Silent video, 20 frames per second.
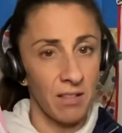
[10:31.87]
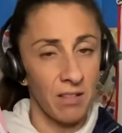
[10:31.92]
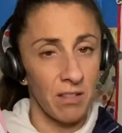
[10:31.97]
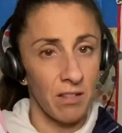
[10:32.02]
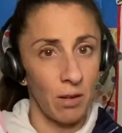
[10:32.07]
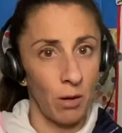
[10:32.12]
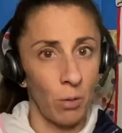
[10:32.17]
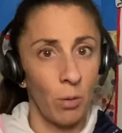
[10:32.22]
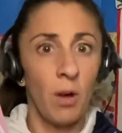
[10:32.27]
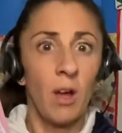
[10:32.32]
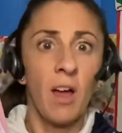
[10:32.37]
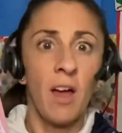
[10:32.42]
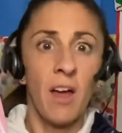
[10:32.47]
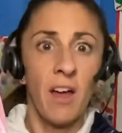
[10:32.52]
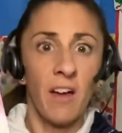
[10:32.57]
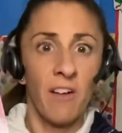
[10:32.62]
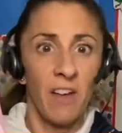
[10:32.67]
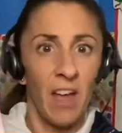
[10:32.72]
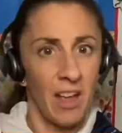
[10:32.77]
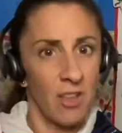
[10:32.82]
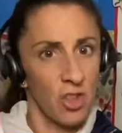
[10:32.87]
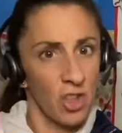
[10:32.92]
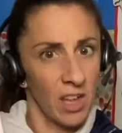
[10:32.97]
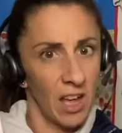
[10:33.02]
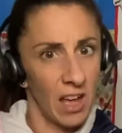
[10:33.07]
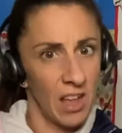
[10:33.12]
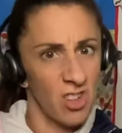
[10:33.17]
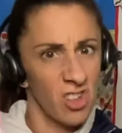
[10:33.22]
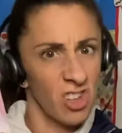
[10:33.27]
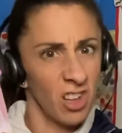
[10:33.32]
So
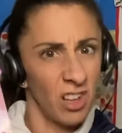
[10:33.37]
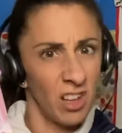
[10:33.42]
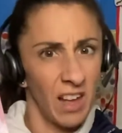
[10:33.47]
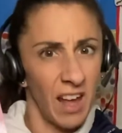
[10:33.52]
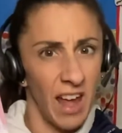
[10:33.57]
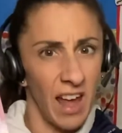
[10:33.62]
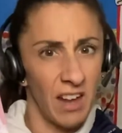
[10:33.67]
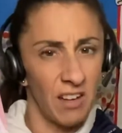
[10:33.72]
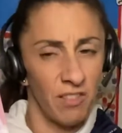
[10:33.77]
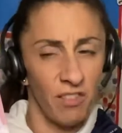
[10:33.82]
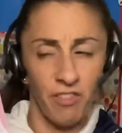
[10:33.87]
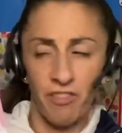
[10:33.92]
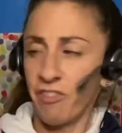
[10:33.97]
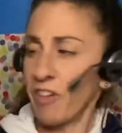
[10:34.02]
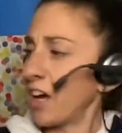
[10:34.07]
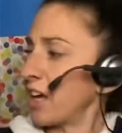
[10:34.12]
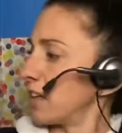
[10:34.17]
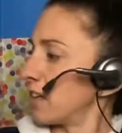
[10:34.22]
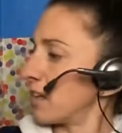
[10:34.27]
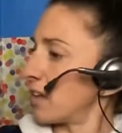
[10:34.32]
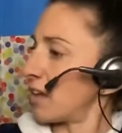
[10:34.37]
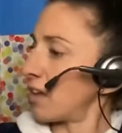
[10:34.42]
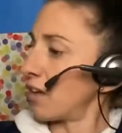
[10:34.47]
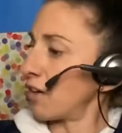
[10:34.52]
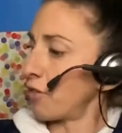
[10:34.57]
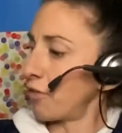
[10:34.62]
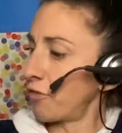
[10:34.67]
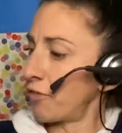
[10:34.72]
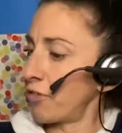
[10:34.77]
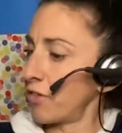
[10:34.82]
educational and fun
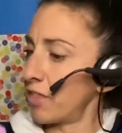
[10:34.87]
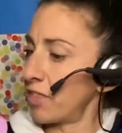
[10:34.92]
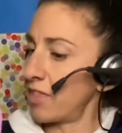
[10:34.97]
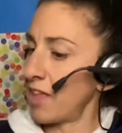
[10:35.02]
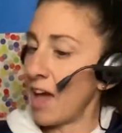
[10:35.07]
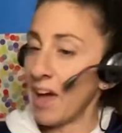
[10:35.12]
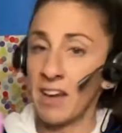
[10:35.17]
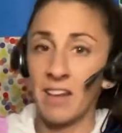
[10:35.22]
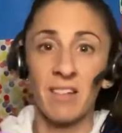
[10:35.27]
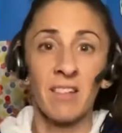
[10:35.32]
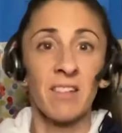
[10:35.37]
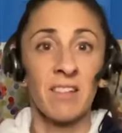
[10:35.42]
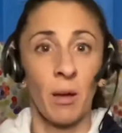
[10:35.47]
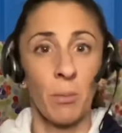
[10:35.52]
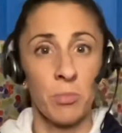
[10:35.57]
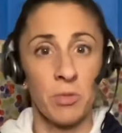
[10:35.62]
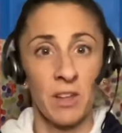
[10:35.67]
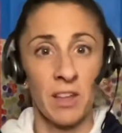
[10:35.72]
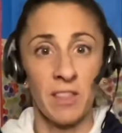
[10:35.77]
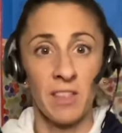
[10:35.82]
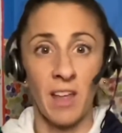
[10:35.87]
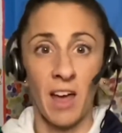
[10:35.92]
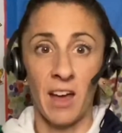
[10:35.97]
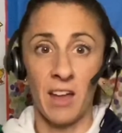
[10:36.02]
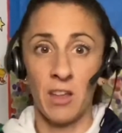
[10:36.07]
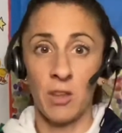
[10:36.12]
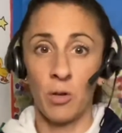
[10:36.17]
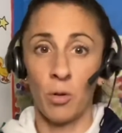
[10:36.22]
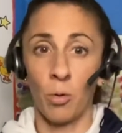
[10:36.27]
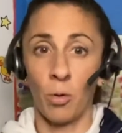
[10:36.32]
if that is something
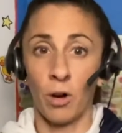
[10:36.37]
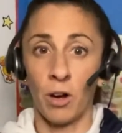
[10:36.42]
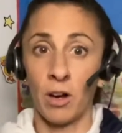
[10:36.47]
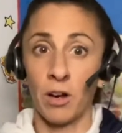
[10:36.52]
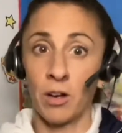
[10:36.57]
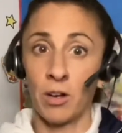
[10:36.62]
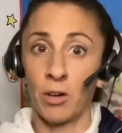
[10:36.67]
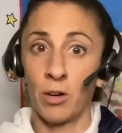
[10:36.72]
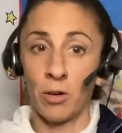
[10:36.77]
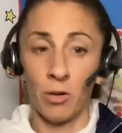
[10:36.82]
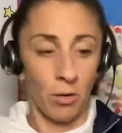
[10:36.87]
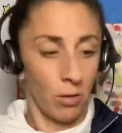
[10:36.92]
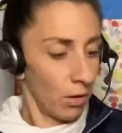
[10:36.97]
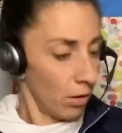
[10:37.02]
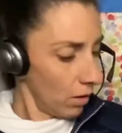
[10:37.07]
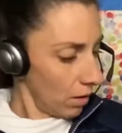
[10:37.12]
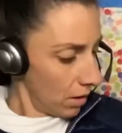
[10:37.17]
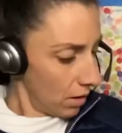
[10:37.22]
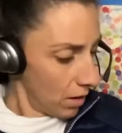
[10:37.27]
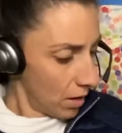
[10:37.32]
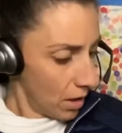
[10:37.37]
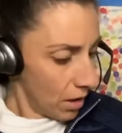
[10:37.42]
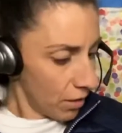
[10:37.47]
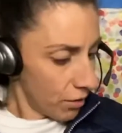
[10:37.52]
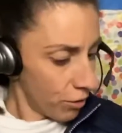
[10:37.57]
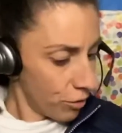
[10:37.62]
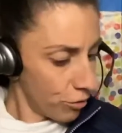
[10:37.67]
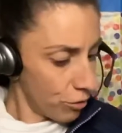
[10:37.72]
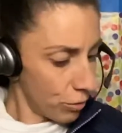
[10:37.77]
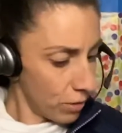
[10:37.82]
that your girl
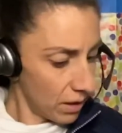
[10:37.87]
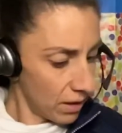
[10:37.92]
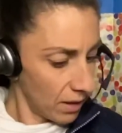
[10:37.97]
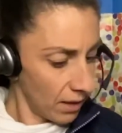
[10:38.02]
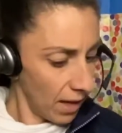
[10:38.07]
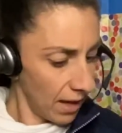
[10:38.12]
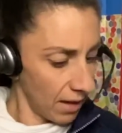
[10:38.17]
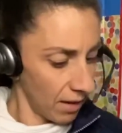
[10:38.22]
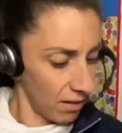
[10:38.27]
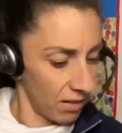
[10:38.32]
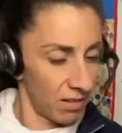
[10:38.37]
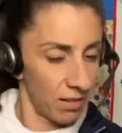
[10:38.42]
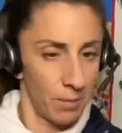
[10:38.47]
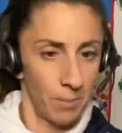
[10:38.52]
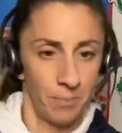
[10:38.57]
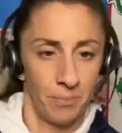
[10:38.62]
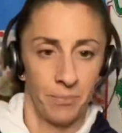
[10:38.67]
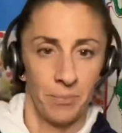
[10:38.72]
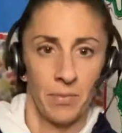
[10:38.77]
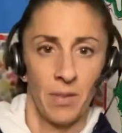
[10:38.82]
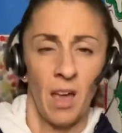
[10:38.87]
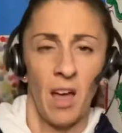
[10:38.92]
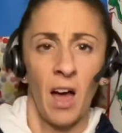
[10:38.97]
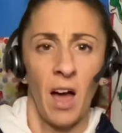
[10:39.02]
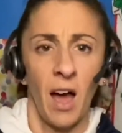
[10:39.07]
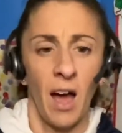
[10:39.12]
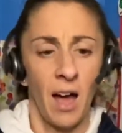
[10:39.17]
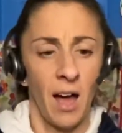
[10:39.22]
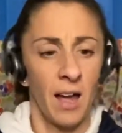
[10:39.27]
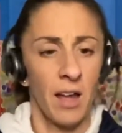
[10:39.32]
student likes.
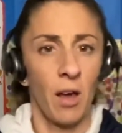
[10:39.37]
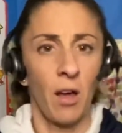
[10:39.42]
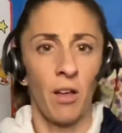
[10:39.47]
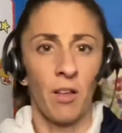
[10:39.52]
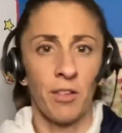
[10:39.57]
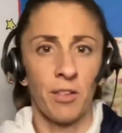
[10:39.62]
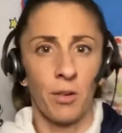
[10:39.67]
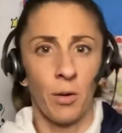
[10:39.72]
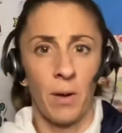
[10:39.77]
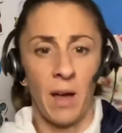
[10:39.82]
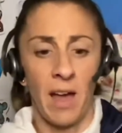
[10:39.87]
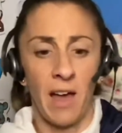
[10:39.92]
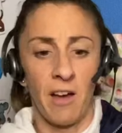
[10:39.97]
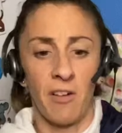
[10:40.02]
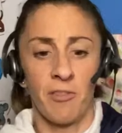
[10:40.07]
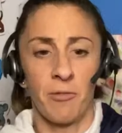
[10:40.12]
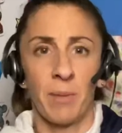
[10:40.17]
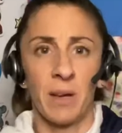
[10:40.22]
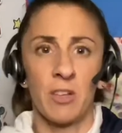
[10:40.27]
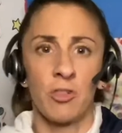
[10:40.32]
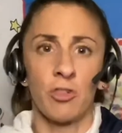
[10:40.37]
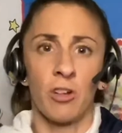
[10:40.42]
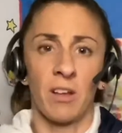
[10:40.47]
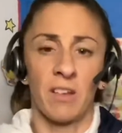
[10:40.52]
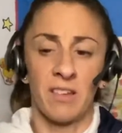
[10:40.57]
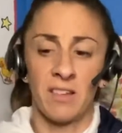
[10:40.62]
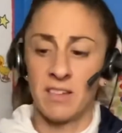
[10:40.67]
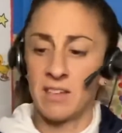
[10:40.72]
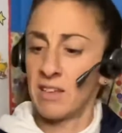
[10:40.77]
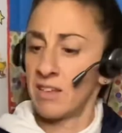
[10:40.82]
I also have my
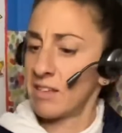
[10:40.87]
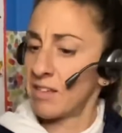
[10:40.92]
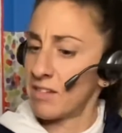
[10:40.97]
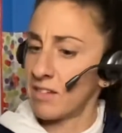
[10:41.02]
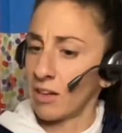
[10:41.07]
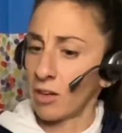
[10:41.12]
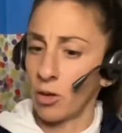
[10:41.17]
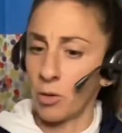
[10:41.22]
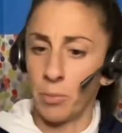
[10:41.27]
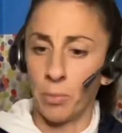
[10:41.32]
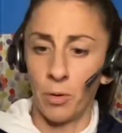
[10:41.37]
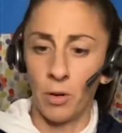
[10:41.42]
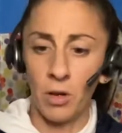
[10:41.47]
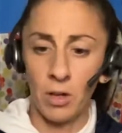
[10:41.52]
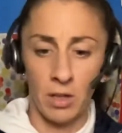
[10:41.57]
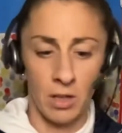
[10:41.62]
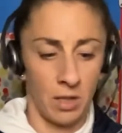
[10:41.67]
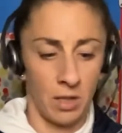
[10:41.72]
trusty sticker book.